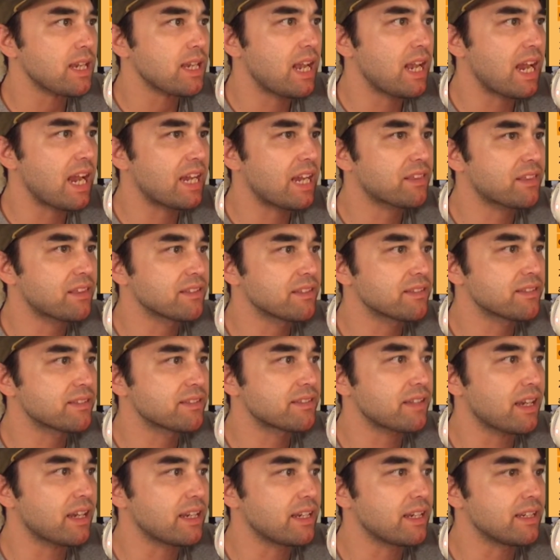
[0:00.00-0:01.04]
At this
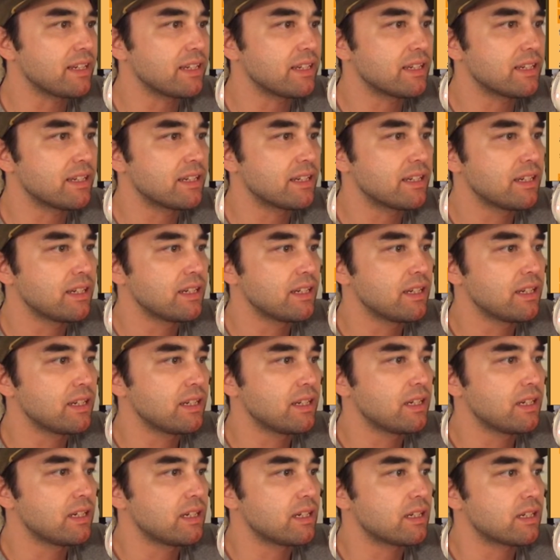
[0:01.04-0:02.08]
site
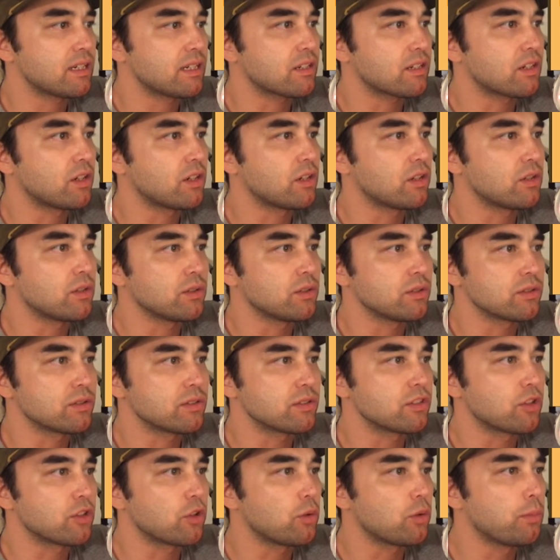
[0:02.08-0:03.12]
called
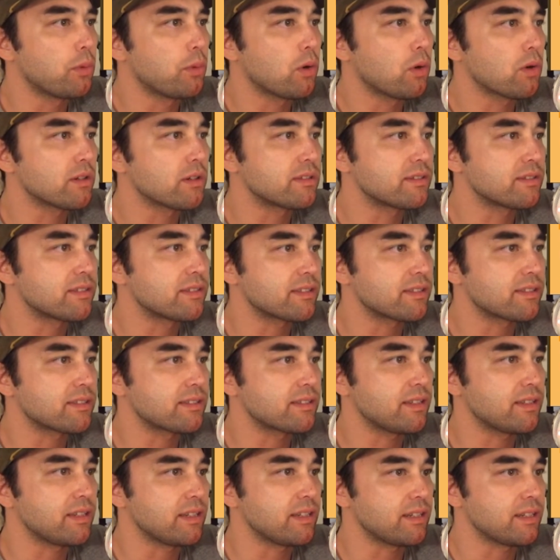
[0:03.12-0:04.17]
Tolbor
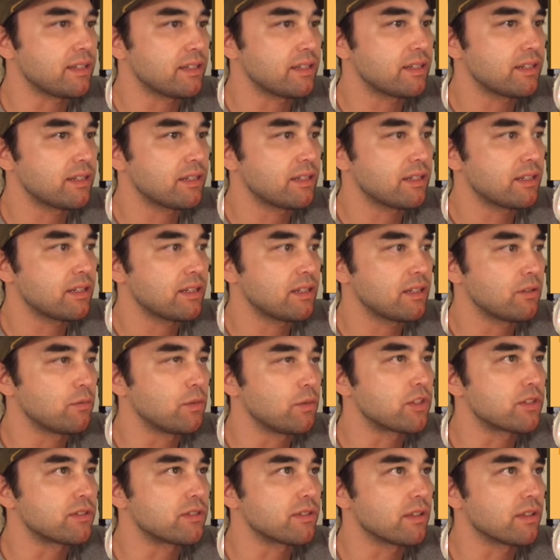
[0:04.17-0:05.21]
16,
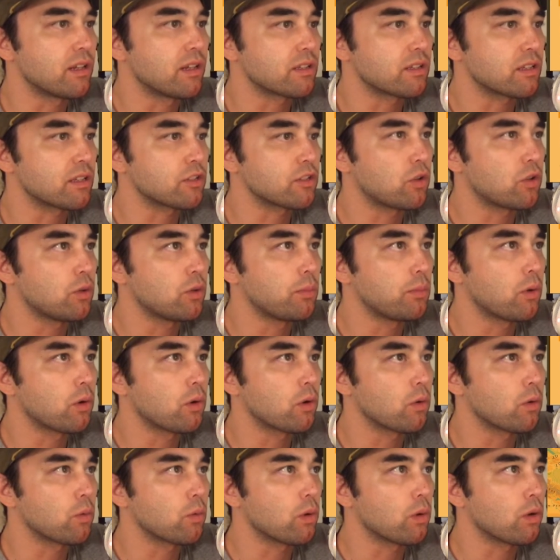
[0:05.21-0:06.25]
which is along the
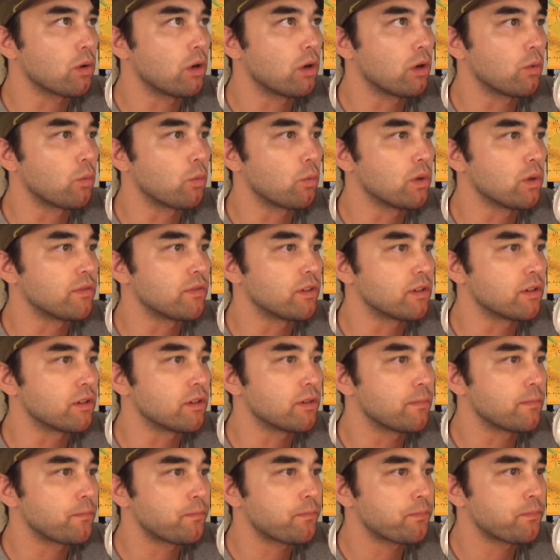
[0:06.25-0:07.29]
Tolbor uh,
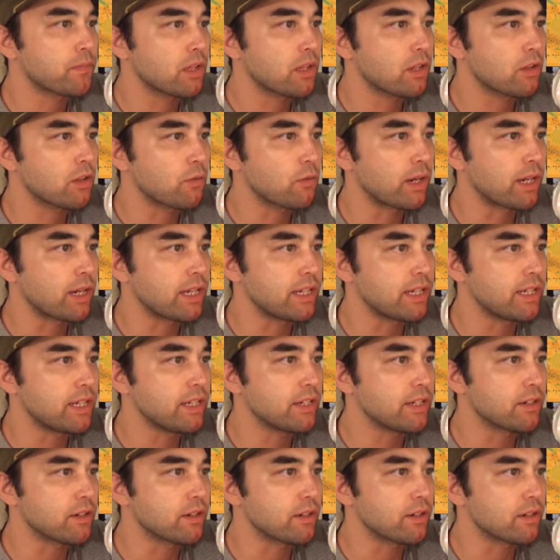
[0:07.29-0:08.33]
River right
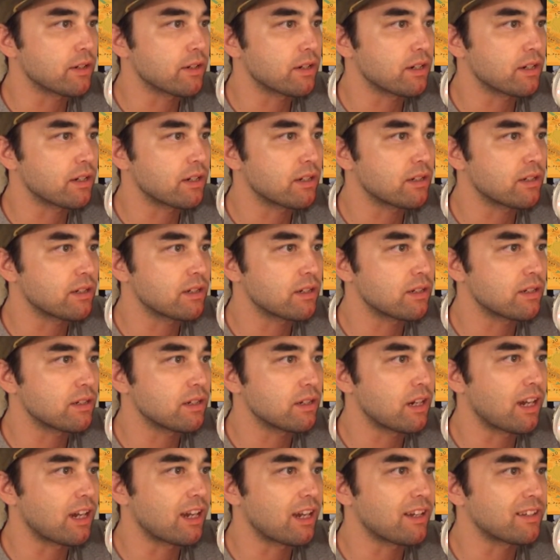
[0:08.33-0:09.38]
here.
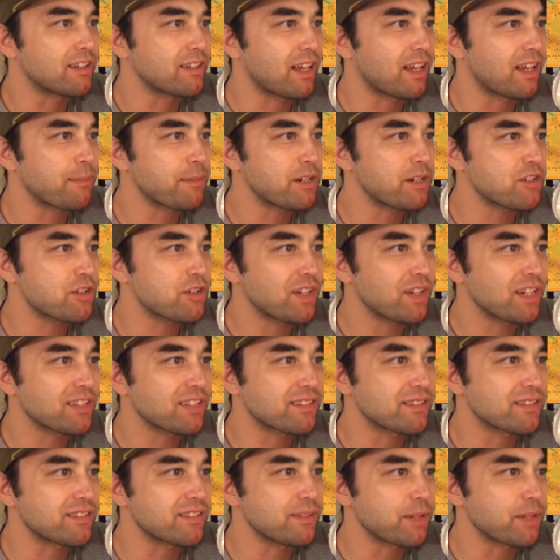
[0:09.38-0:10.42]
Uh, I'm not sure if you guys
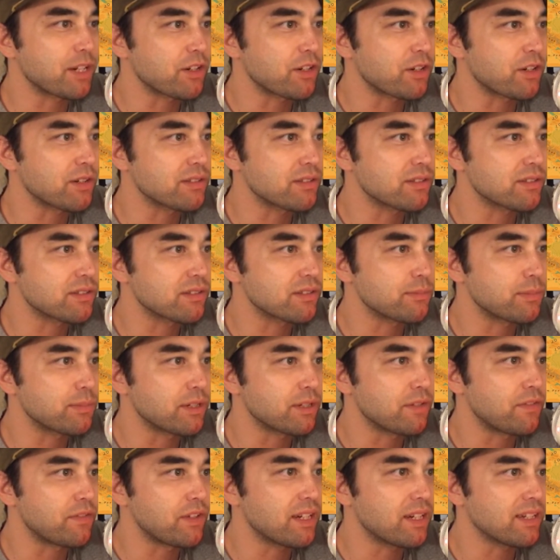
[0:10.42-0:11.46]
can see my cursor, but
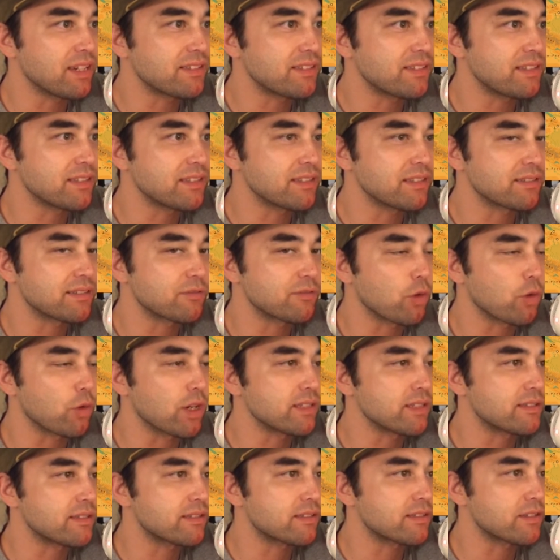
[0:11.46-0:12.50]
if you guys see this
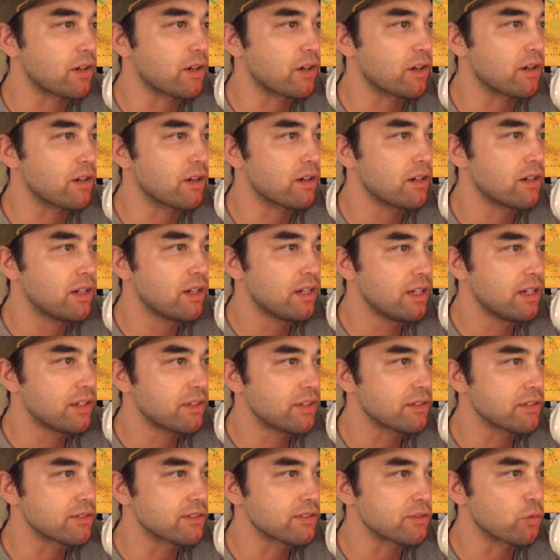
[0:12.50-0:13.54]
red star,
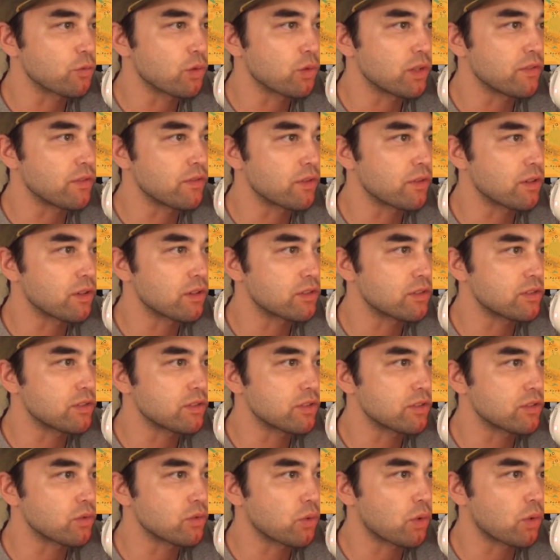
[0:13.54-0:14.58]
there's a river to the
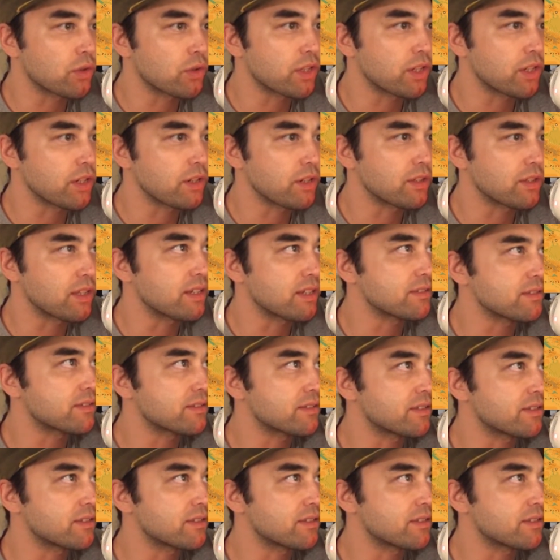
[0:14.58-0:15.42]
north here, and that's the